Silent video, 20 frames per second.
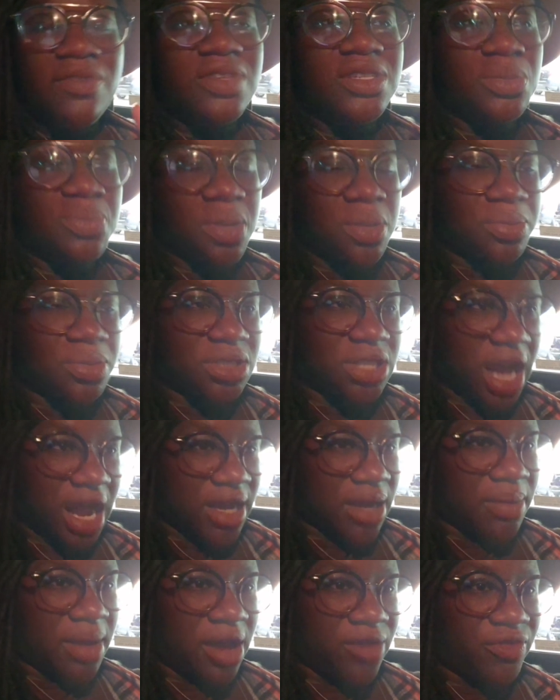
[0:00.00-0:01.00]
people
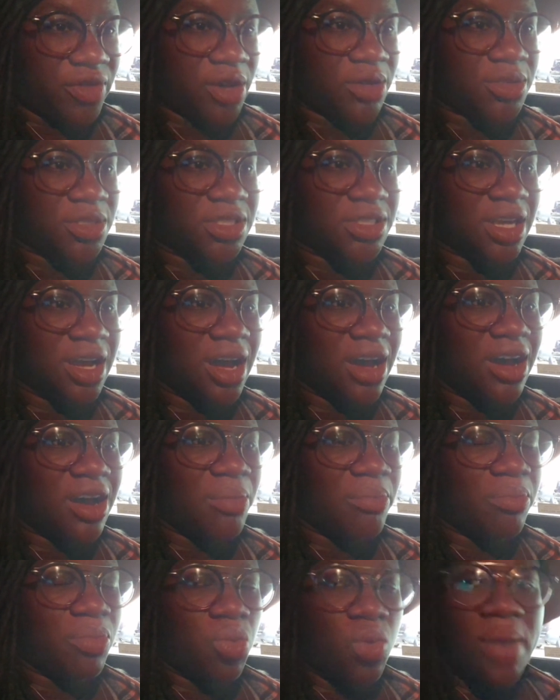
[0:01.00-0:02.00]
talking about folks,
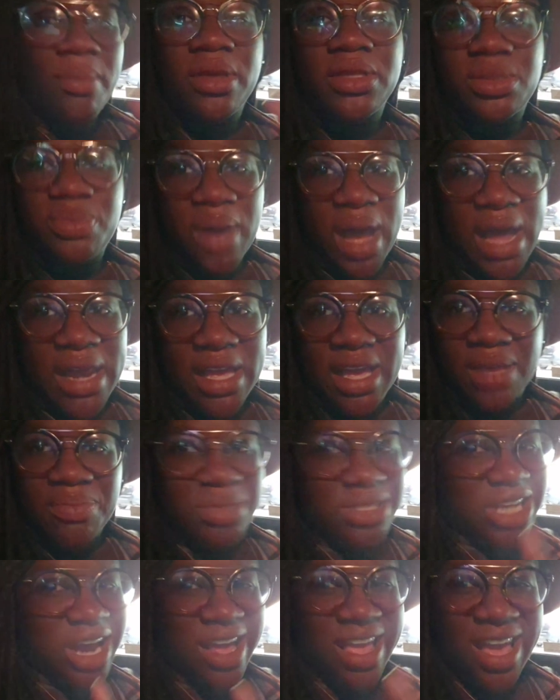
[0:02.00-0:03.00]
women's body
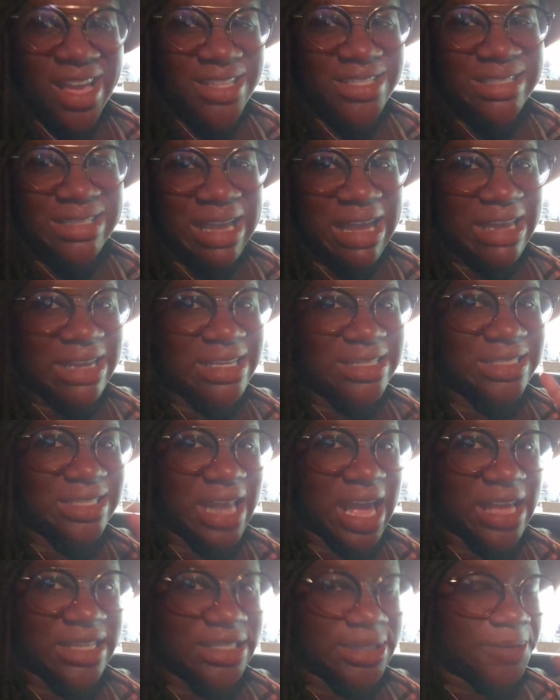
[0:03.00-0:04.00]
image. I can't stand it. It's
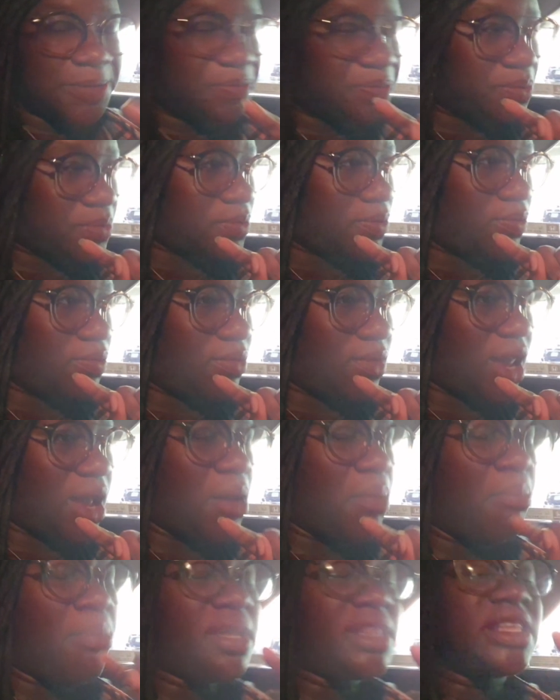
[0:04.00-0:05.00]
nasty.
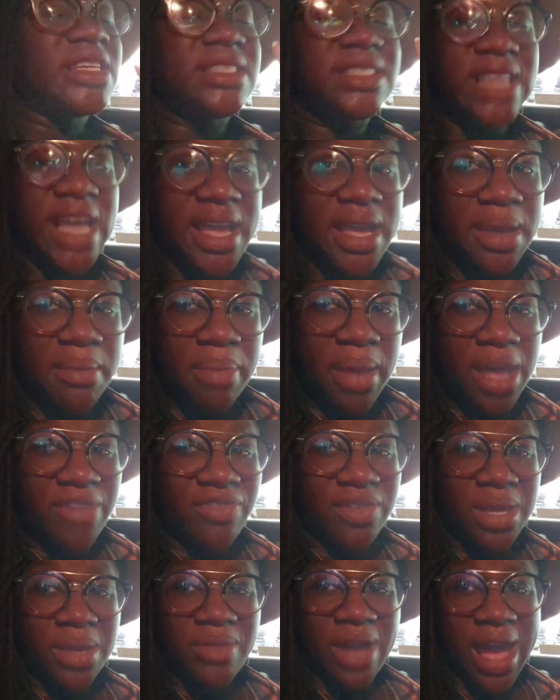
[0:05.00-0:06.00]
But the second pet
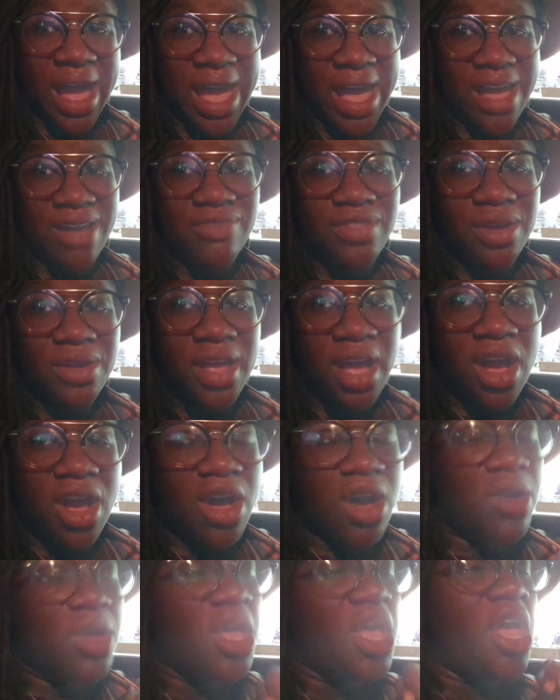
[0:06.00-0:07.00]
peeve I have, though,
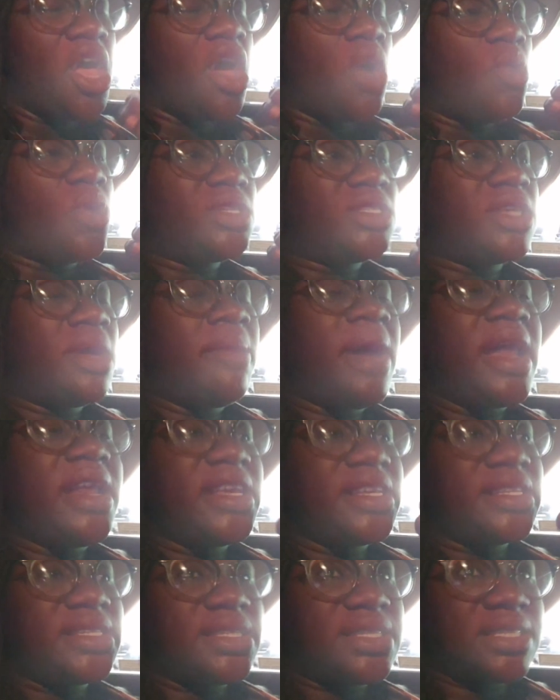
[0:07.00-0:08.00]
y'all, when
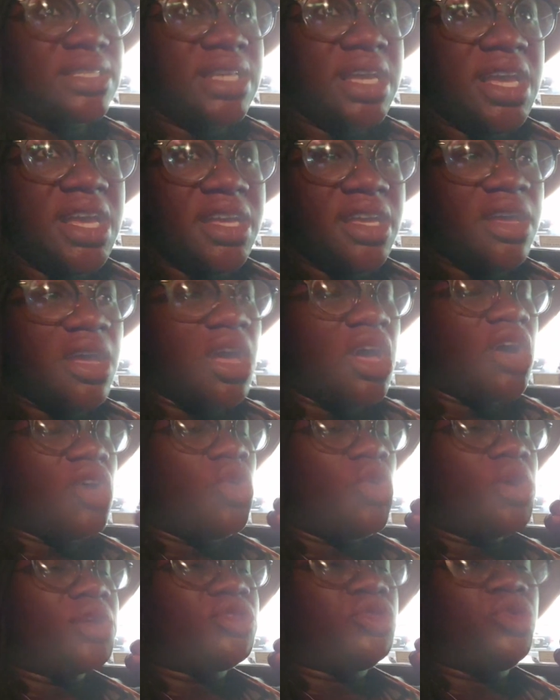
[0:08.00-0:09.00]
somebody is sick,
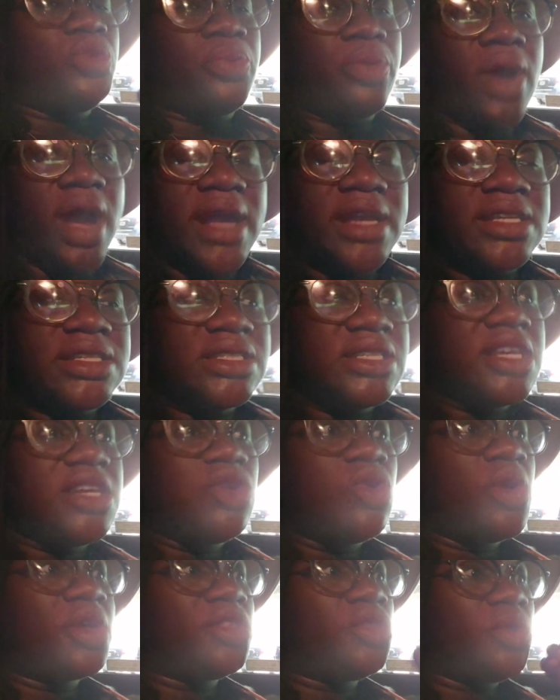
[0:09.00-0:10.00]
going through pregnancy,
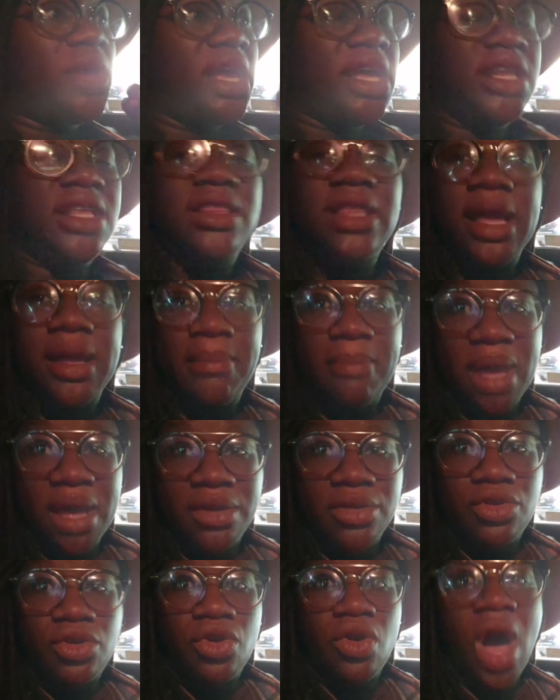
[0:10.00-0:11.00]
going through anything
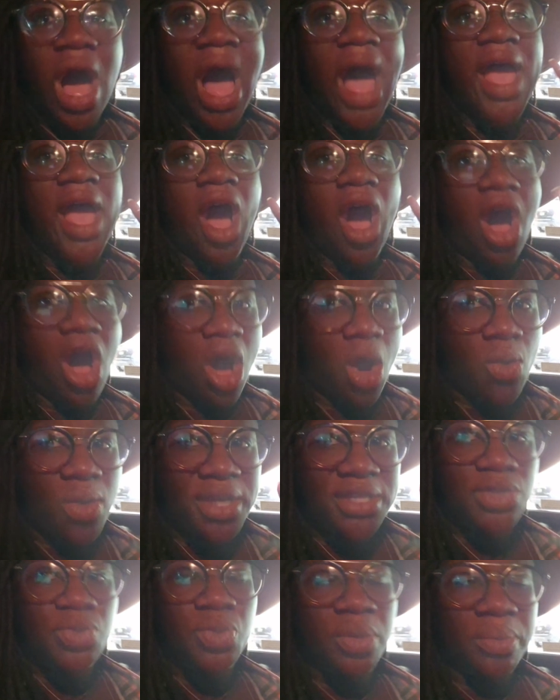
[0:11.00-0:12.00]
medical, I
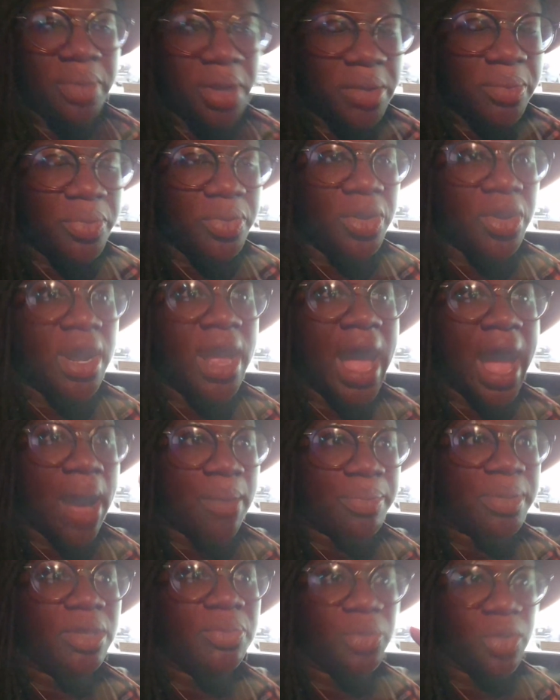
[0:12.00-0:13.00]
always remember how
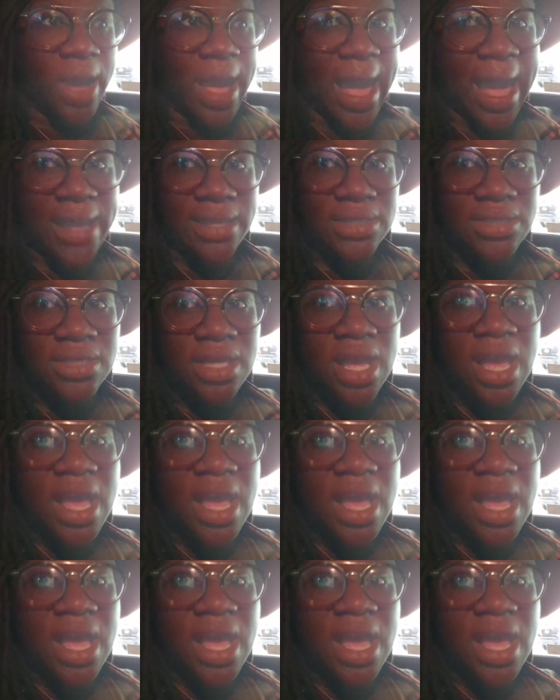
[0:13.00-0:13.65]
people act.